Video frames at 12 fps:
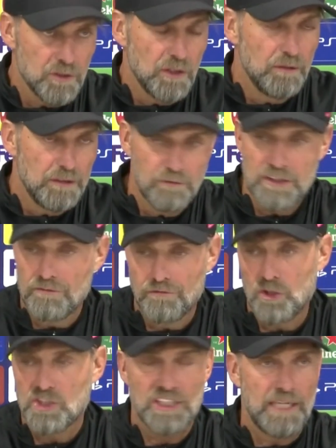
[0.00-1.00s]
So it was the
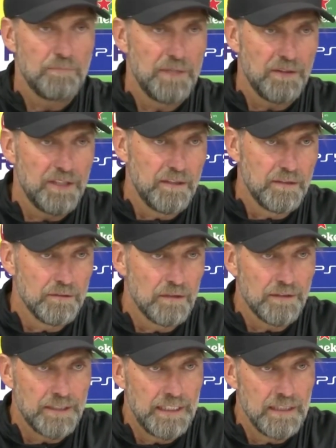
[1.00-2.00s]
first step,
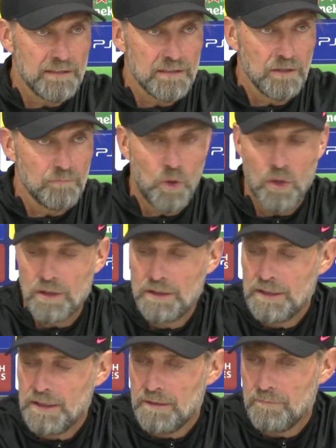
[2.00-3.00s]
nothing else, not more,
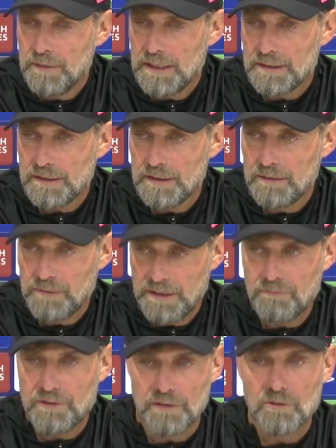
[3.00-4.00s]
but
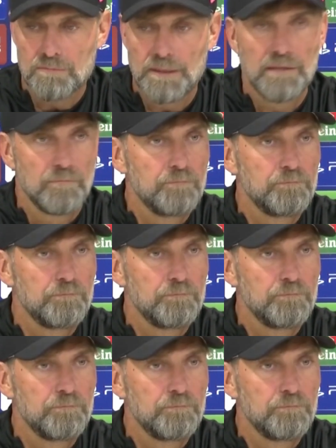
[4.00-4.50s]
everything was better.